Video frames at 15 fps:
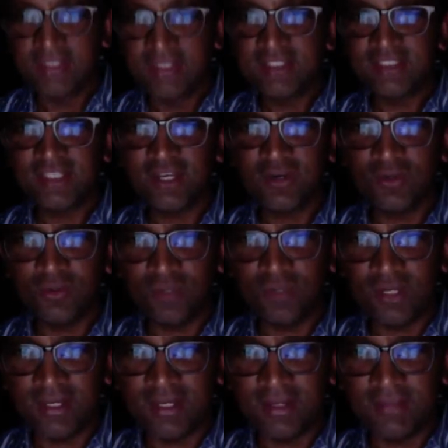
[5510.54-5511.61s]
Mm. So
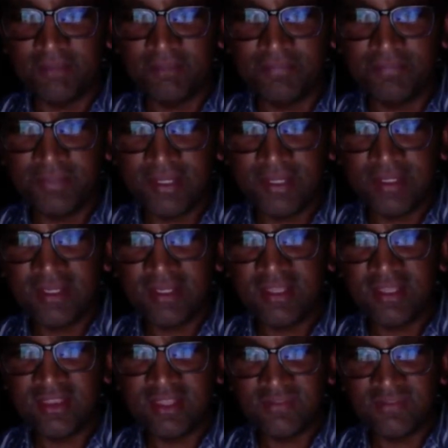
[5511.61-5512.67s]
um,
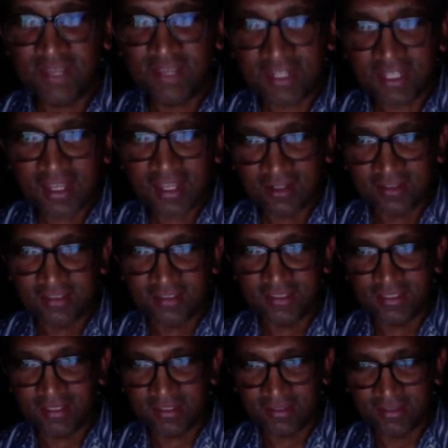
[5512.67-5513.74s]
in the very
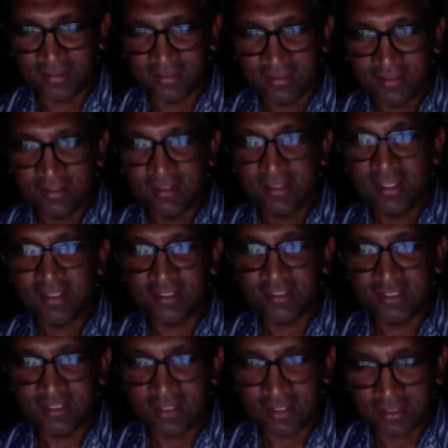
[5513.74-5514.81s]
elderly, it
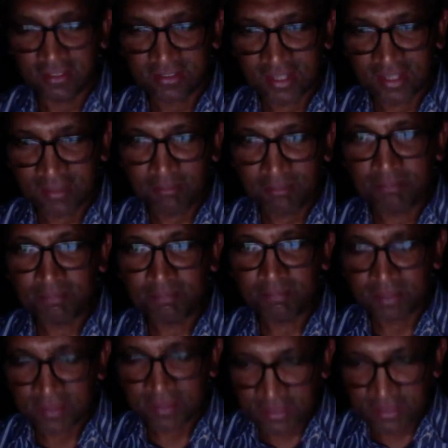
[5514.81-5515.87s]
is some
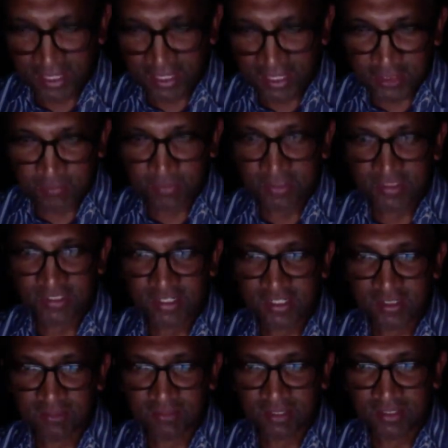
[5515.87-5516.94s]
experts
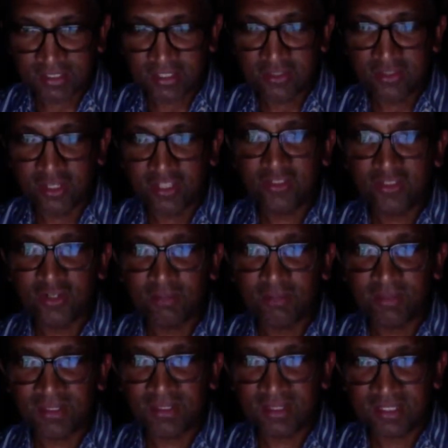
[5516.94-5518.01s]
recommend not
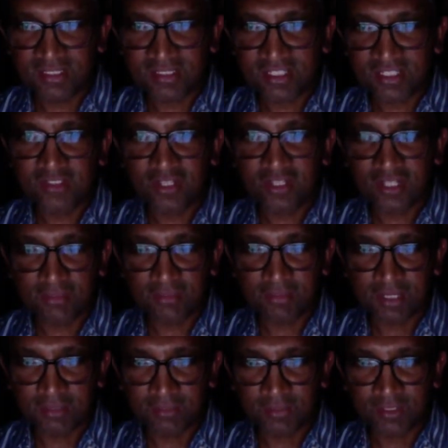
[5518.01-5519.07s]
dropping the systolic
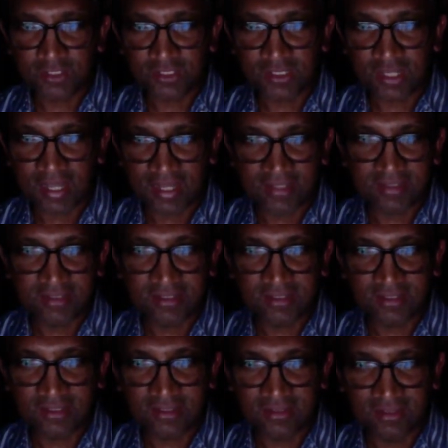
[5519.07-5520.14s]
blood pressure
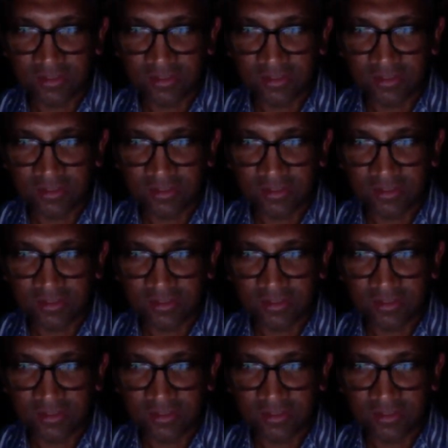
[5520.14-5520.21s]
under